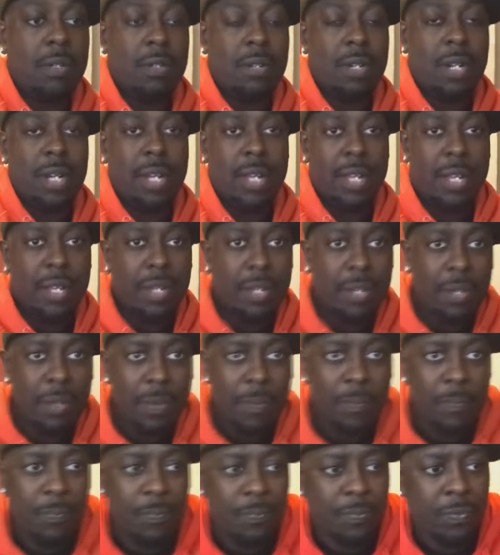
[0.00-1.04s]
Right.
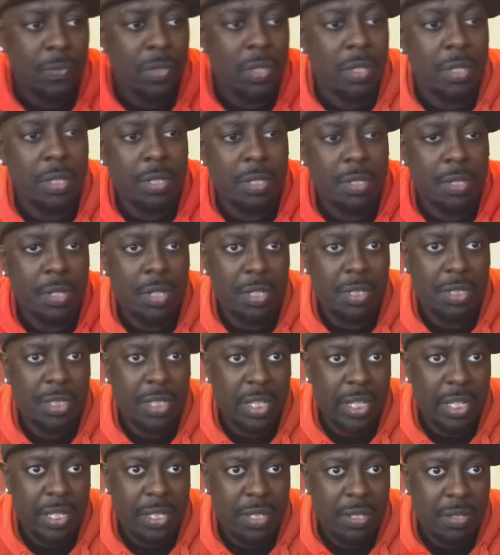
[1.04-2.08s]
Oh no, you can't
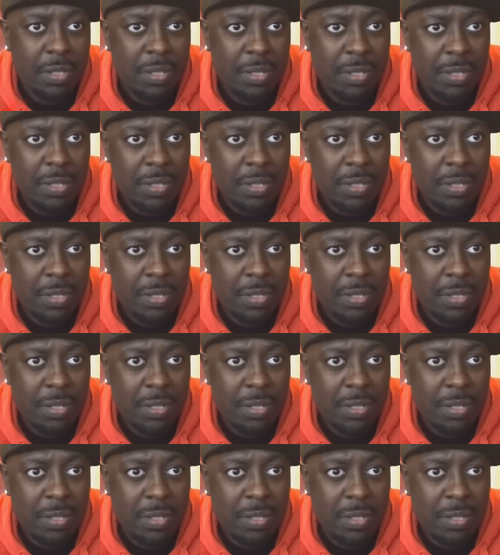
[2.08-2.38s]
see it, can you?